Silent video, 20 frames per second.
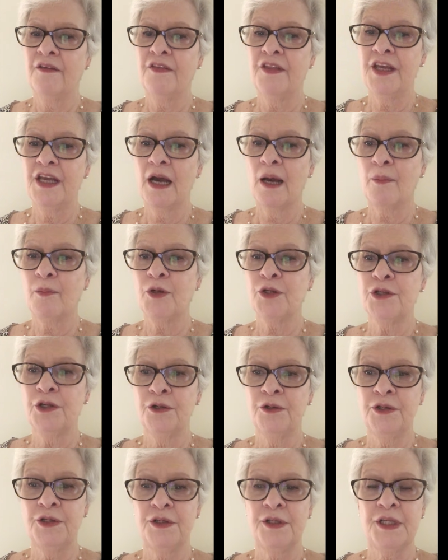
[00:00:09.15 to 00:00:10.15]
the
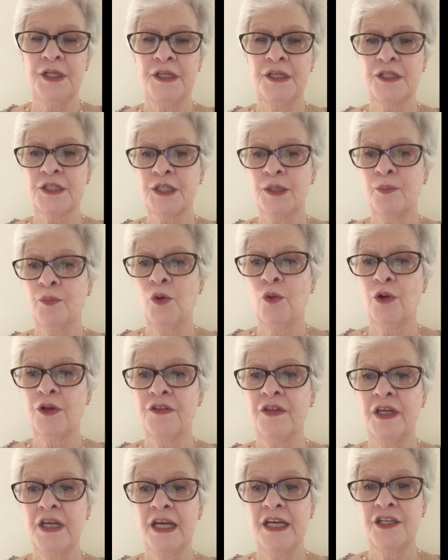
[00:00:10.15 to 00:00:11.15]
opportunity to
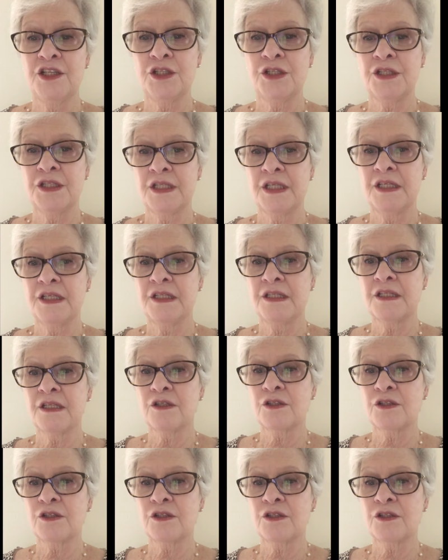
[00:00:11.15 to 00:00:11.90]
support the agencies